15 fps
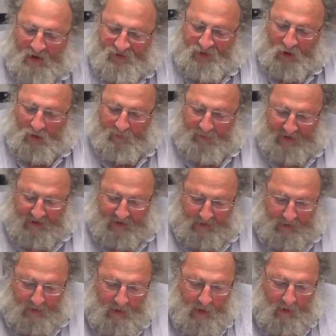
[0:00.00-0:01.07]
Joel
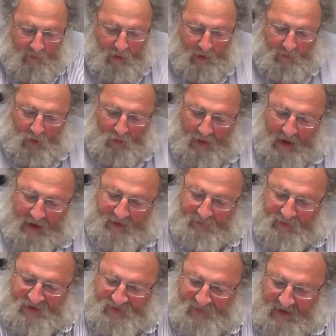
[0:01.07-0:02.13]
Benin put Murad in
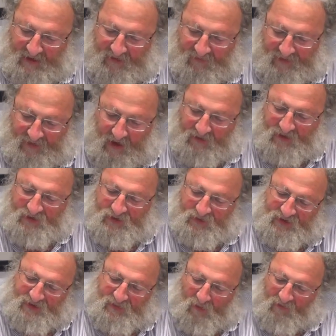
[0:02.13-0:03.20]
perspective with other
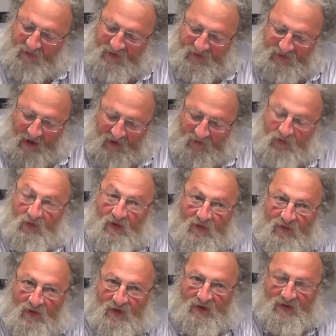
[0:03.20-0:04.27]
Jewish movie stars who
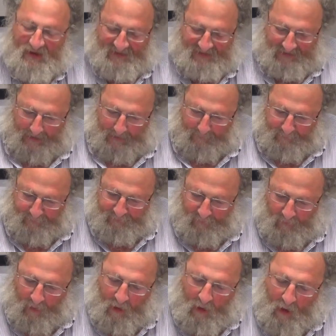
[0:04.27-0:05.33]
converted to Islam.
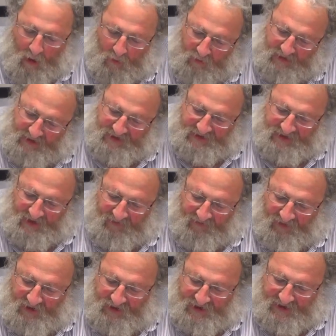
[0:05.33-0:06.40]
Religious
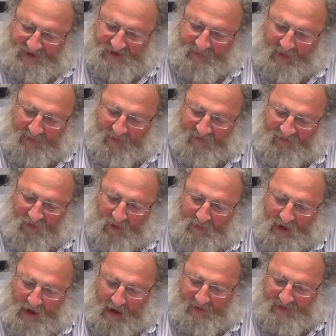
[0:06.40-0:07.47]
conversions by
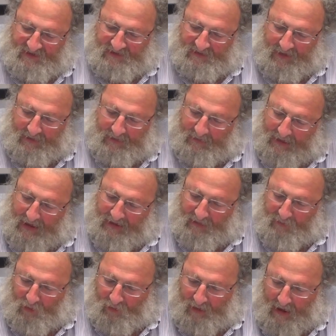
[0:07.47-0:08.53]
performing artists like
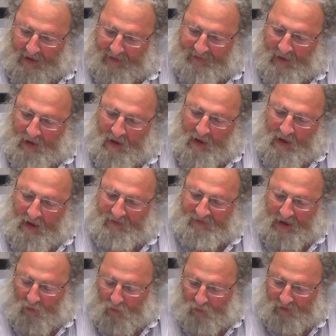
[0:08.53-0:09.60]
Laila Murad and
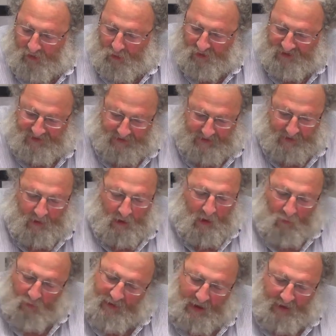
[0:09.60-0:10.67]
Daoud Husni
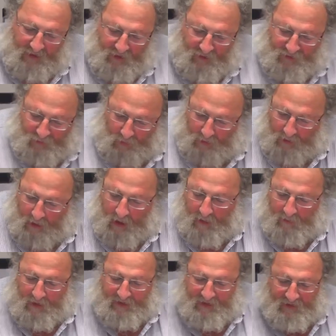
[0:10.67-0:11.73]
were not unusual,
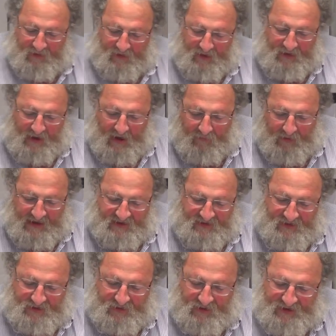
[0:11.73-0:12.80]
but neither did they erase
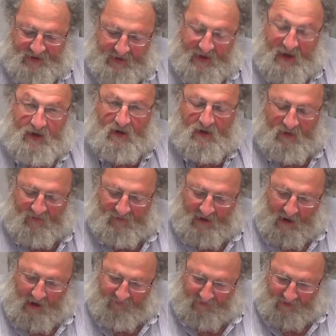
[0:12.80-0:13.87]
the Jewish identity of the
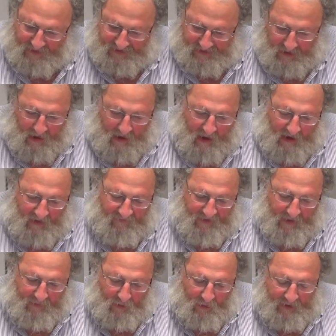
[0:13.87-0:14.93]
converts. In
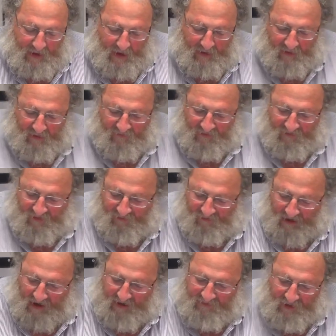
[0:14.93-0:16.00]
February
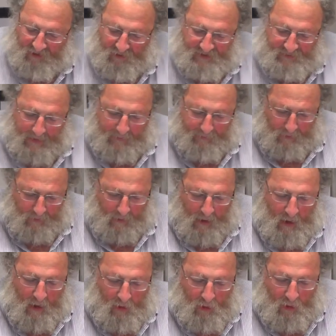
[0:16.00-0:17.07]
1955, the newspaper
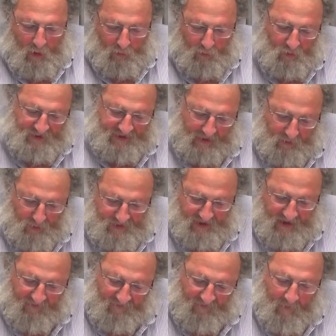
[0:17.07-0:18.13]
Rosa
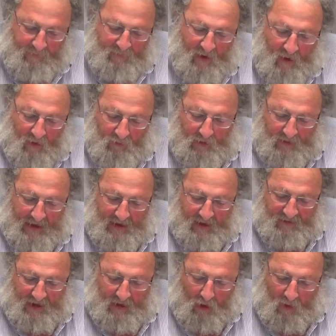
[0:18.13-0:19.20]
Ashkenazi
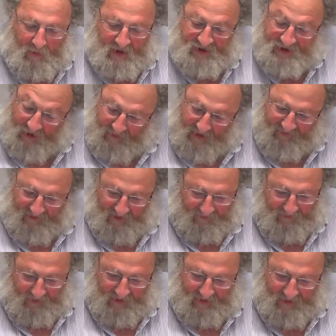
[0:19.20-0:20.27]
related that Omar Sharif
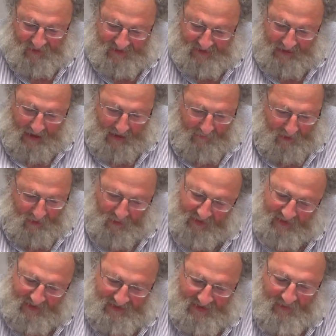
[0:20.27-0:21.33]
converted to Islam.
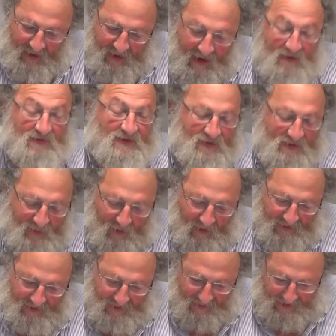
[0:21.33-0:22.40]
According to some accounts, he was
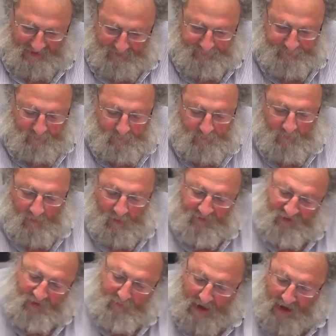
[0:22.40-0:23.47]
born Jewish.
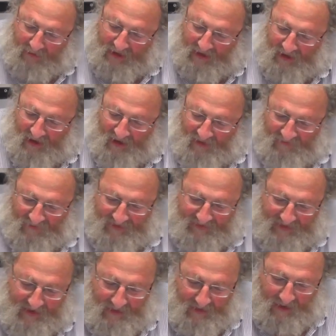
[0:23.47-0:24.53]
To marry Fatin